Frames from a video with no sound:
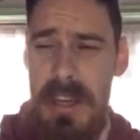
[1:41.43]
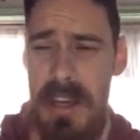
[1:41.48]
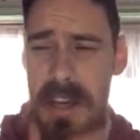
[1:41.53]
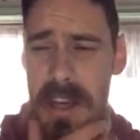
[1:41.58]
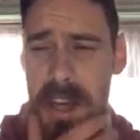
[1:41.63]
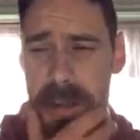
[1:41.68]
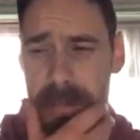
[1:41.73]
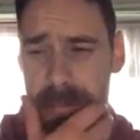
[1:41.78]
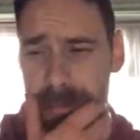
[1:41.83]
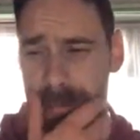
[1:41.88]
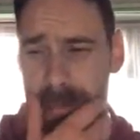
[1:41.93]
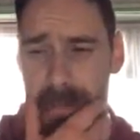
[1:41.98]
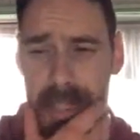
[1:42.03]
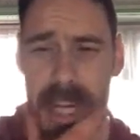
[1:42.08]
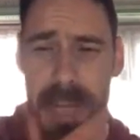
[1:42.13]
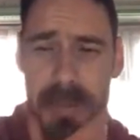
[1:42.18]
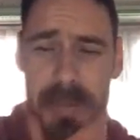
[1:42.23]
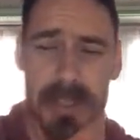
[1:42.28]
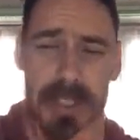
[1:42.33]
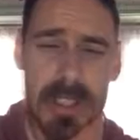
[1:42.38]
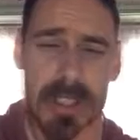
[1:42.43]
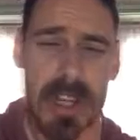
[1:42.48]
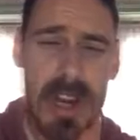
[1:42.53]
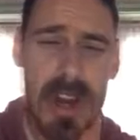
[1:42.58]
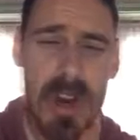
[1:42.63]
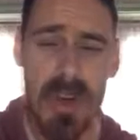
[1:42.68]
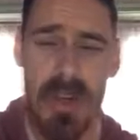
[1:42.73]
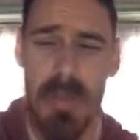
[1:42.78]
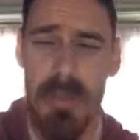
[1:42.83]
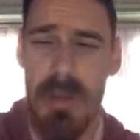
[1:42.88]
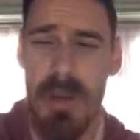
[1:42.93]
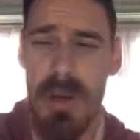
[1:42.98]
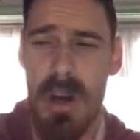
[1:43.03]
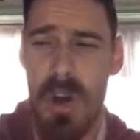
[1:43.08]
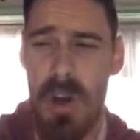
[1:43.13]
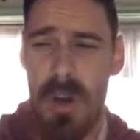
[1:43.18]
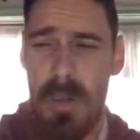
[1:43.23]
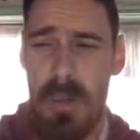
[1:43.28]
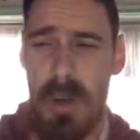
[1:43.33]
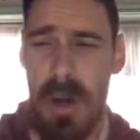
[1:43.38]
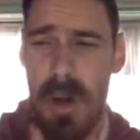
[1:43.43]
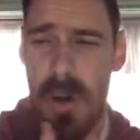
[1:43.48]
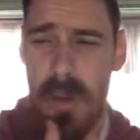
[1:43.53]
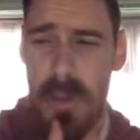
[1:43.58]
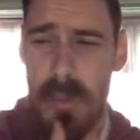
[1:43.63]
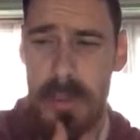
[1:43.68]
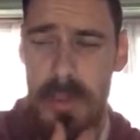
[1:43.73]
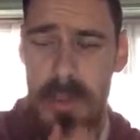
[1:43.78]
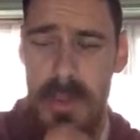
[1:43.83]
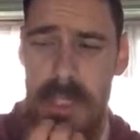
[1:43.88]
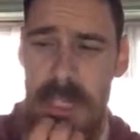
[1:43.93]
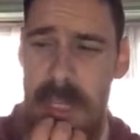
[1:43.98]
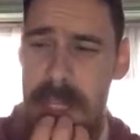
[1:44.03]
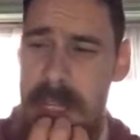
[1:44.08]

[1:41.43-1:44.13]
Absolutely horrible.